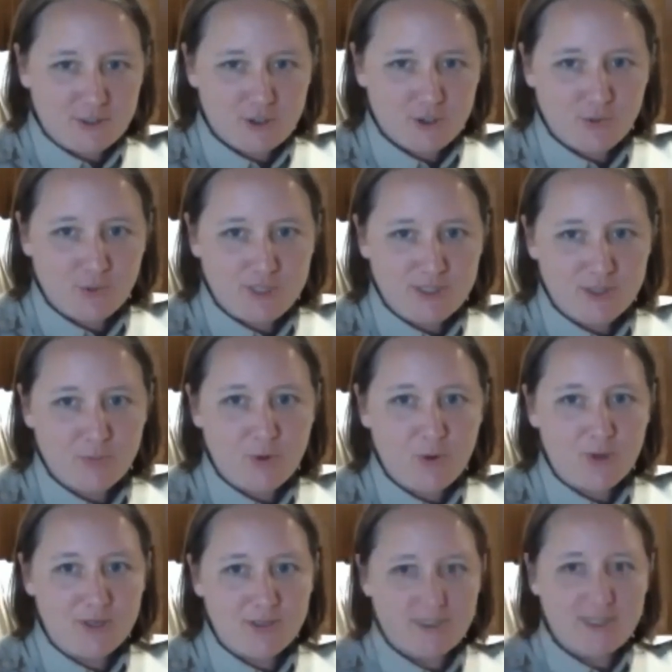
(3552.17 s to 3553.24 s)
should we
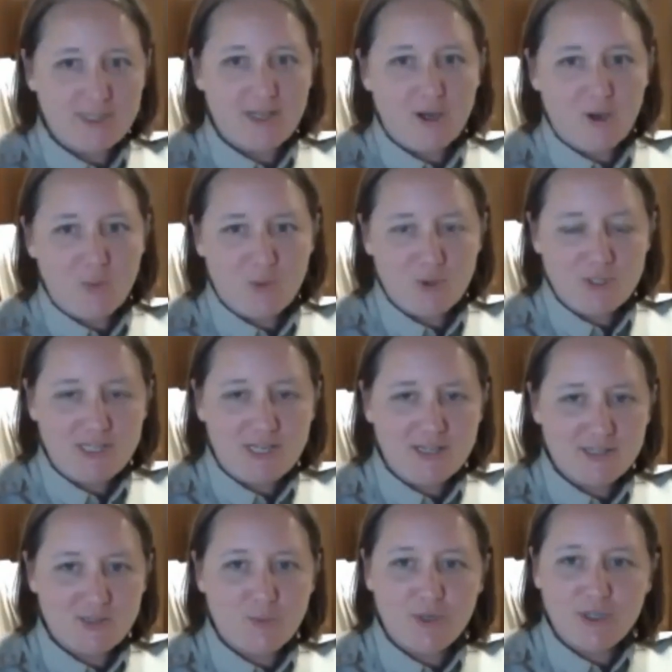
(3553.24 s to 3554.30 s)
support to help
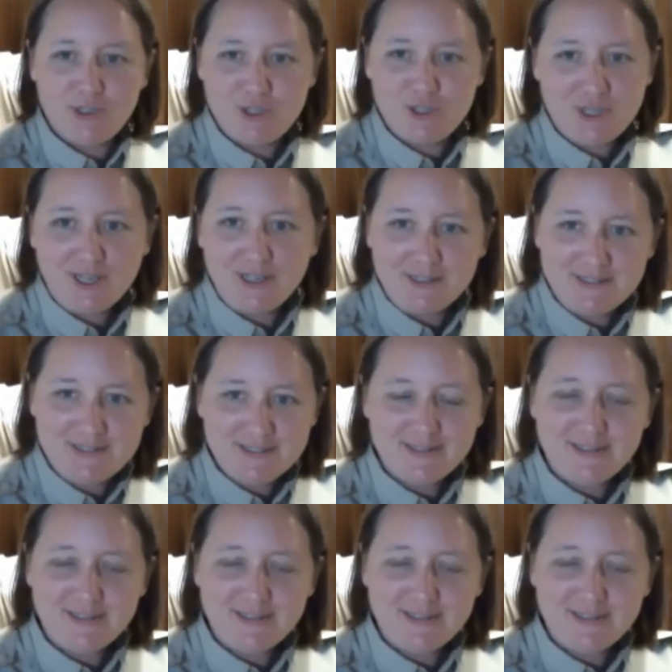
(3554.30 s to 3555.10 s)
protect spring sheds?